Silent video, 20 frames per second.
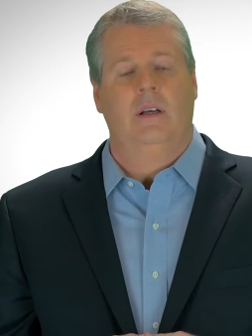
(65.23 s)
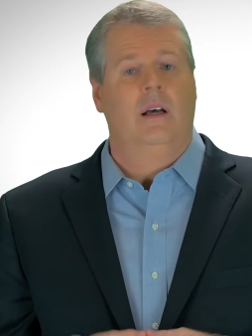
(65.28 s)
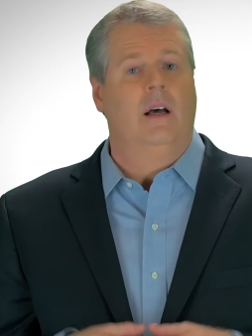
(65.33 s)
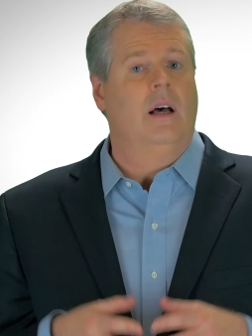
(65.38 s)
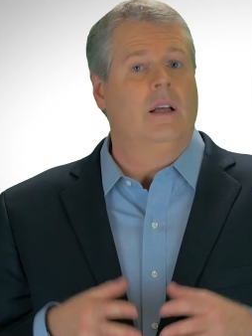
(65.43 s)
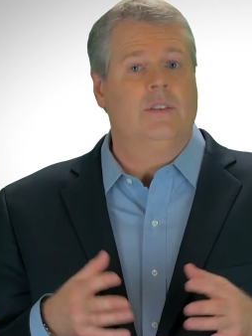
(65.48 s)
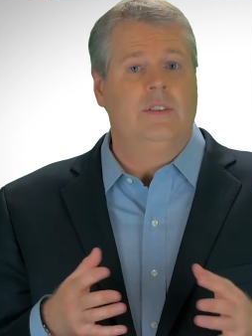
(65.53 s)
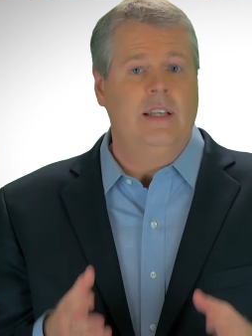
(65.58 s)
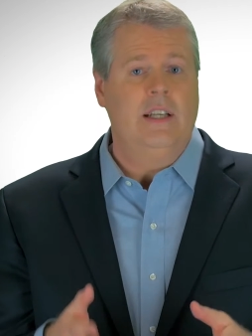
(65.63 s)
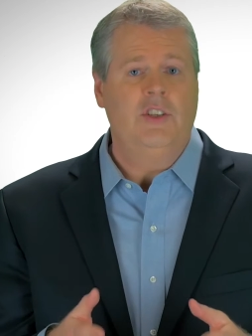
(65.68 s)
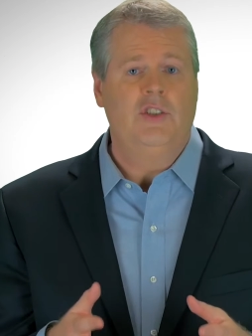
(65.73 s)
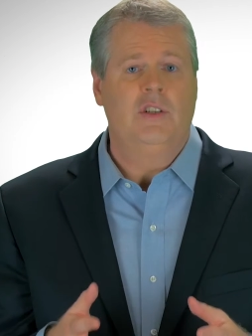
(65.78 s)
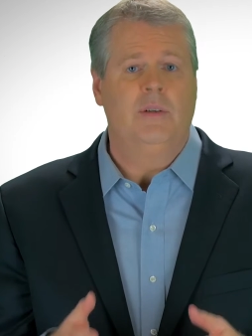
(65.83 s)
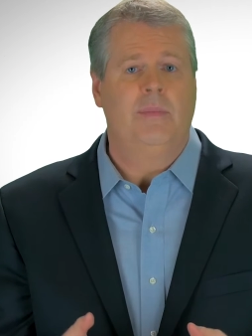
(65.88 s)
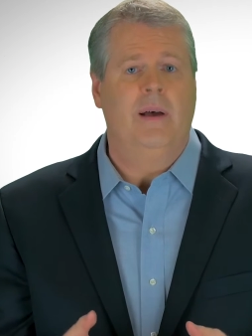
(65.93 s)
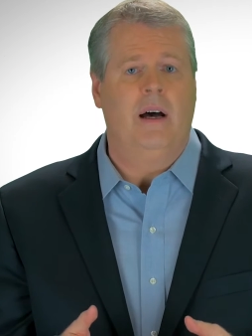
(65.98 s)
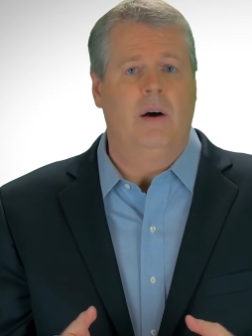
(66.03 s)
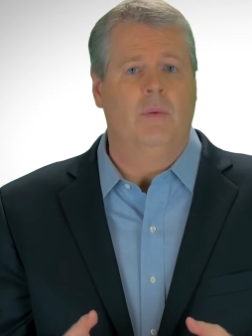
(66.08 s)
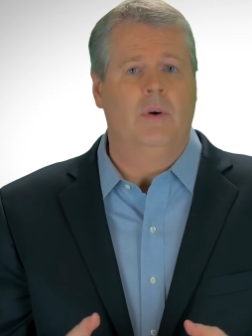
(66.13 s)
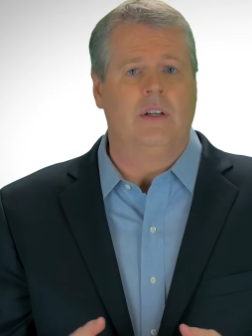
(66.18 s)
I'll teach you
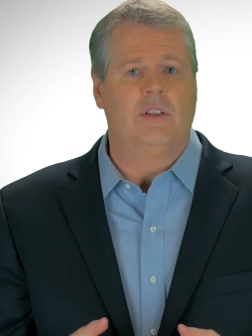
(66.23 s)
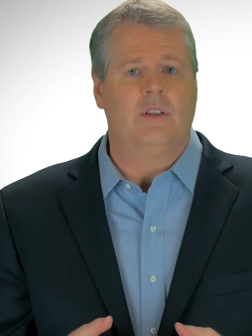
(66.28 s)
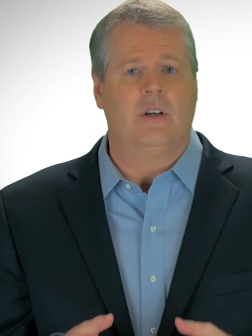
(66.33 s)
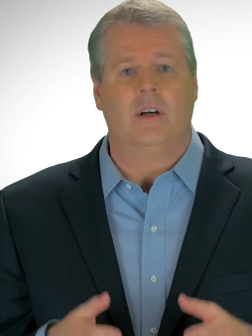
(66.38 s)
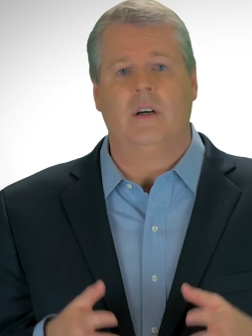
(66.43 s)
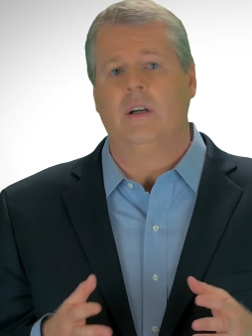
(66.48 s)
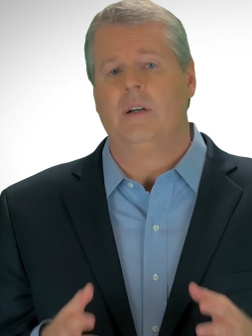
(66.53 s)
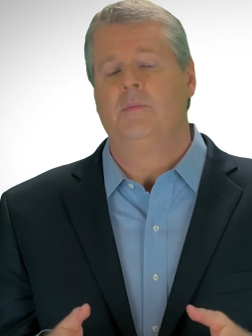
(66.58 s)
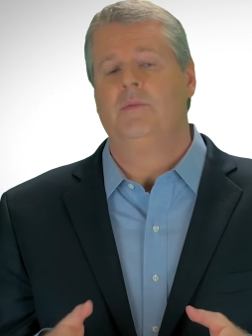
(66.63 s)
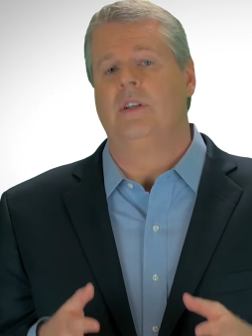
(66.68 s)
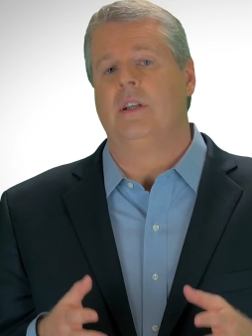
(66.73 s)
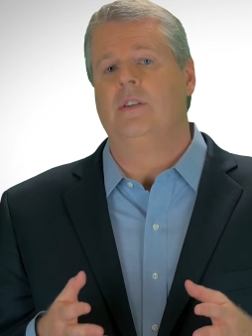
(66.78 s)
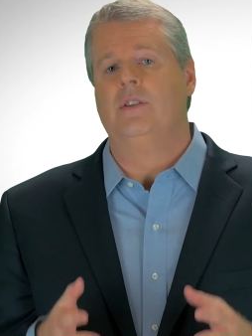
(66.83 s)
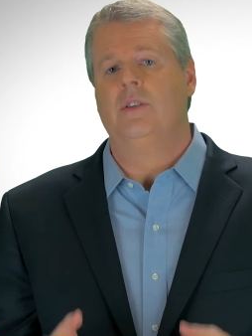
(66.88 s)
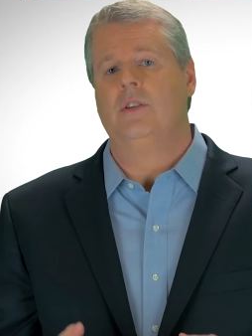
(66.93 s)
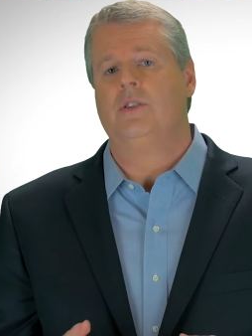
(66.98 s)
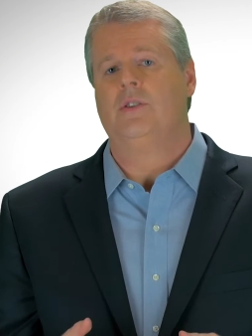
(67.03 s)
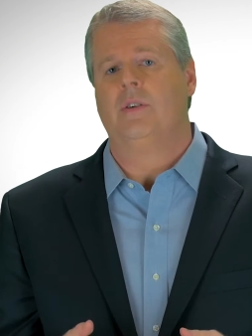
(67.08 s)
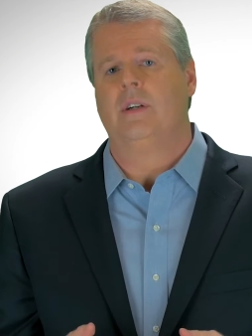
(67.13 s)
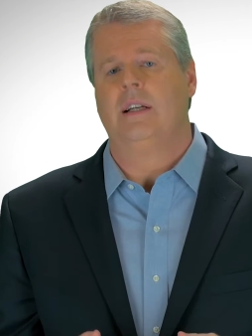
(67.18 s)
about which herbs and
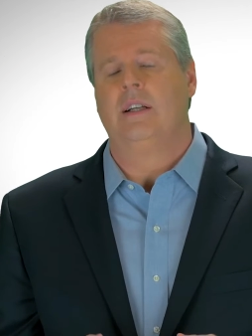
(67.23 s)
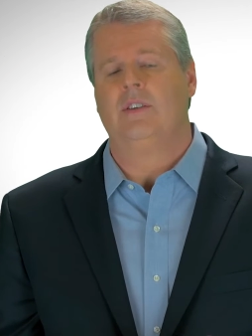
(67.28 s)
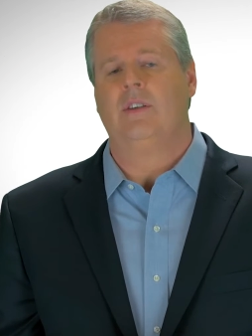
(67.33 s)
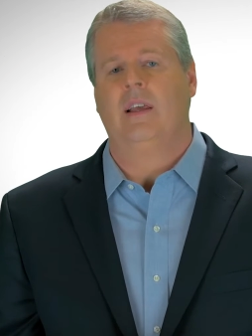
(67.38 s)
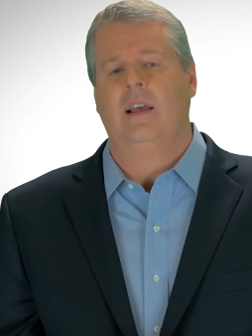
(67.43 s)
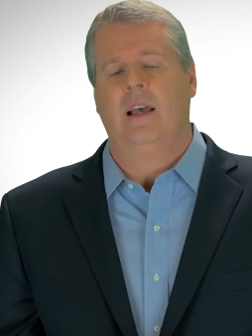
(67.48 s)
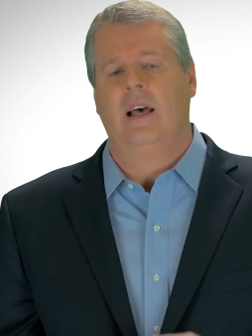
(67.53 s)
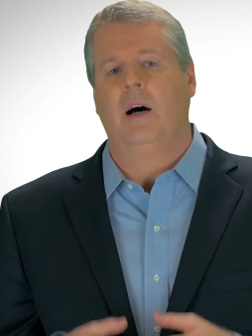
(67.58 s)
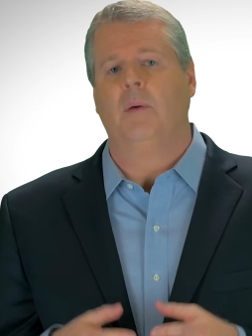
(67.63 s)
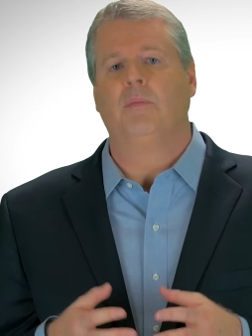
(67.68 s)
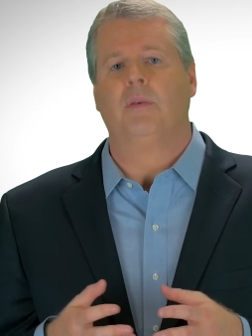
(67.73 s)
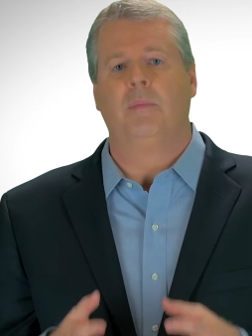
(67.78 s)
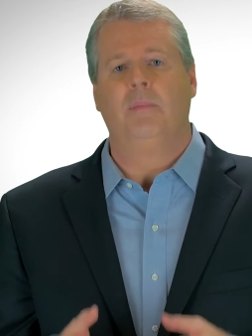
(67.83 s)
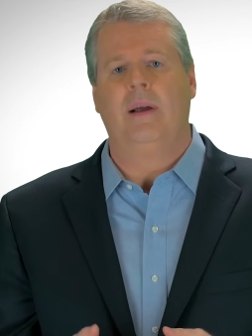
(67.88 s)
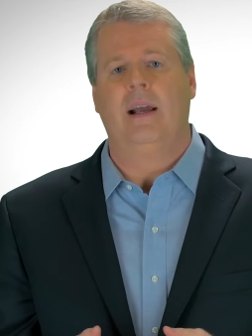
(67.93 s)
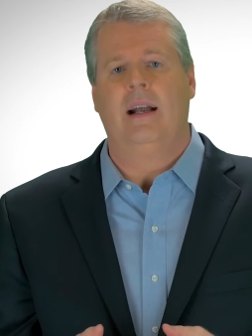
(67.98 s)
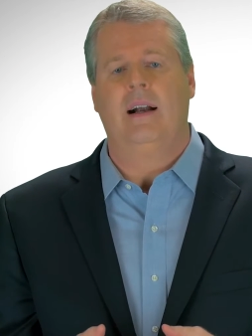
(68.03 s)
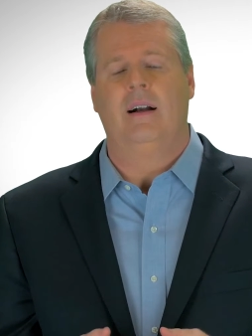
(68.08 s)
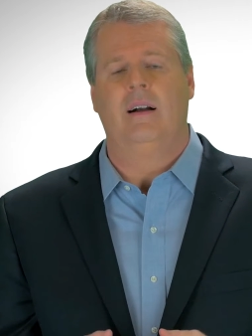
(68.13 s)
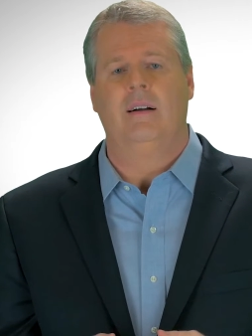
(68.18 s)
nutrients help
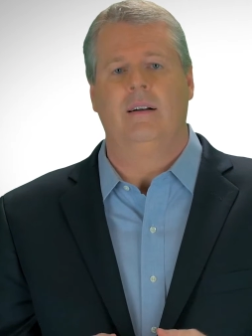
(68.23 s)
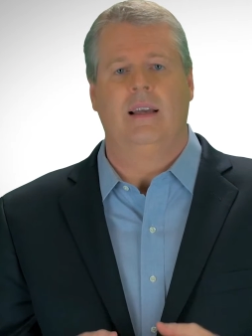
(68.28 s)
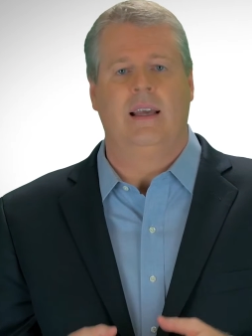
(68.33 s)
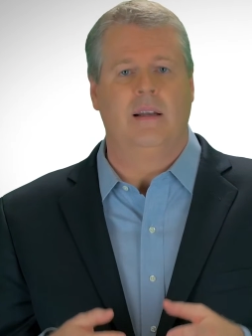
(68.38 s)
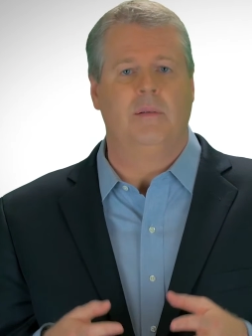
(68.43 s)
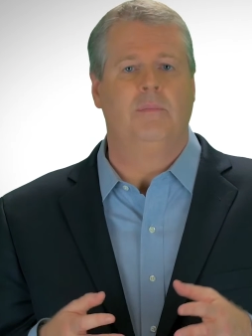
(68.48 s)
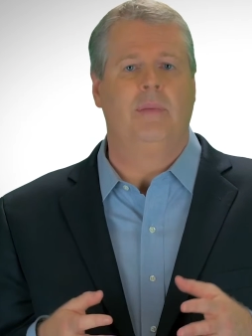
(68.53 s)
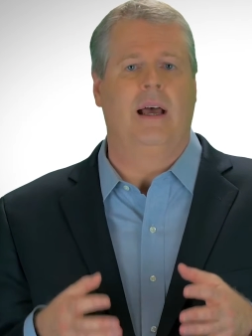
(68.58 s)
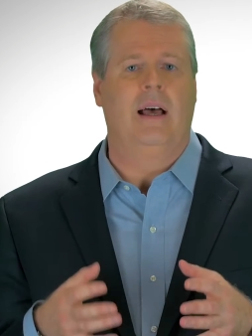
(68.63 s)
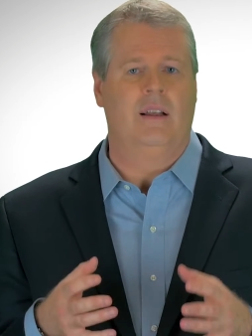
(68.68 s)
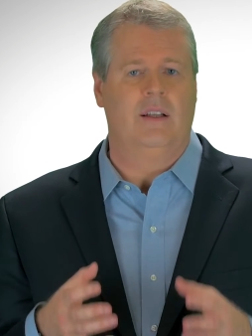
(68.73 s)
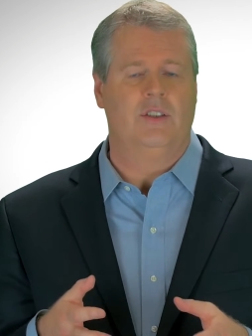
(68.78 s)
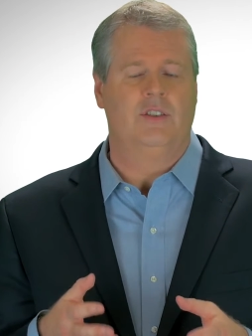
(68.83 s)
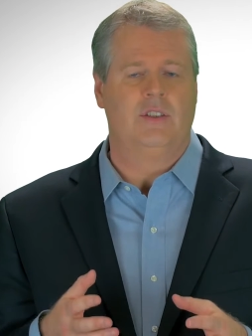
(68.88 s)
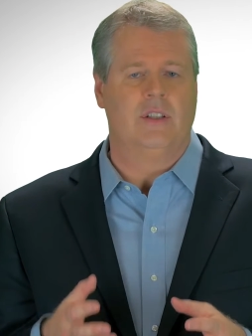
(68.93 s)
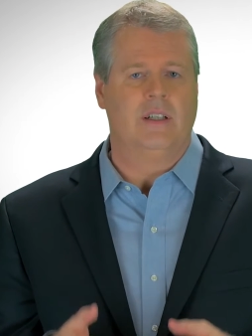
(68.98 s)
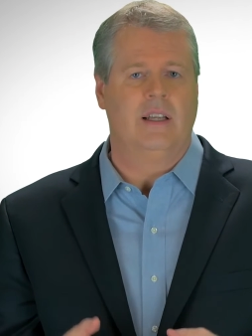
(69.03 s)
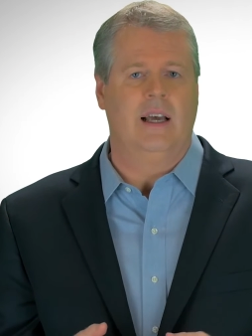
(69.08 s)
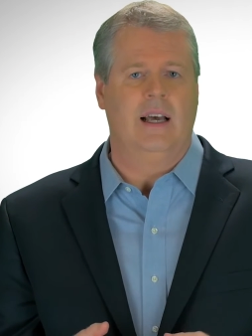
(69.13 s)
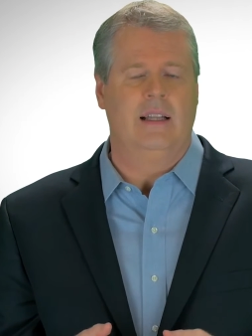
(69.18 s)
repair and
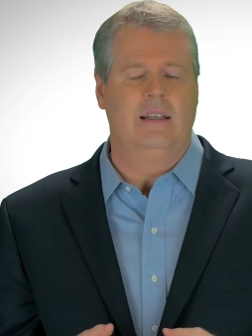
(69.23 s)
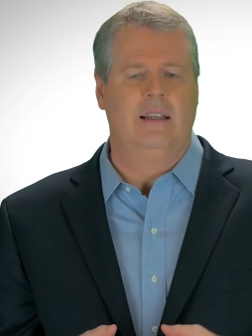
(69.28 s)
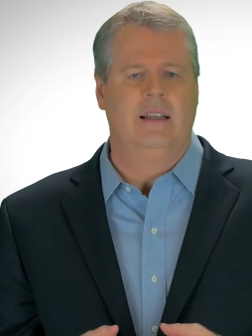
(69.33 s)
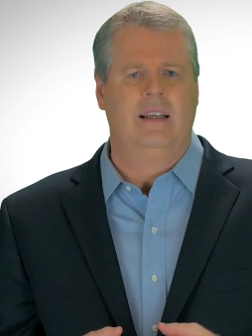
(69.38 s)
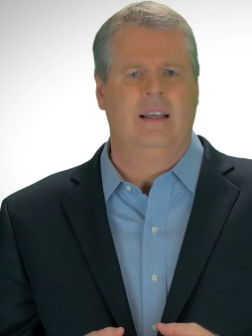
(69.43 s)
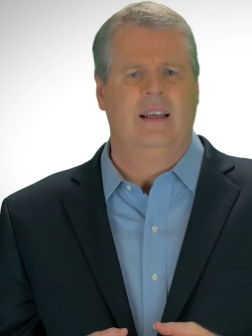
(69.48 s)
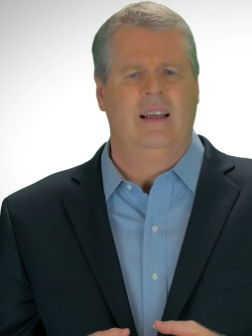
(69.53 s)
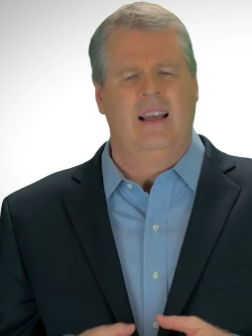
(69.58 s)
balance your gut,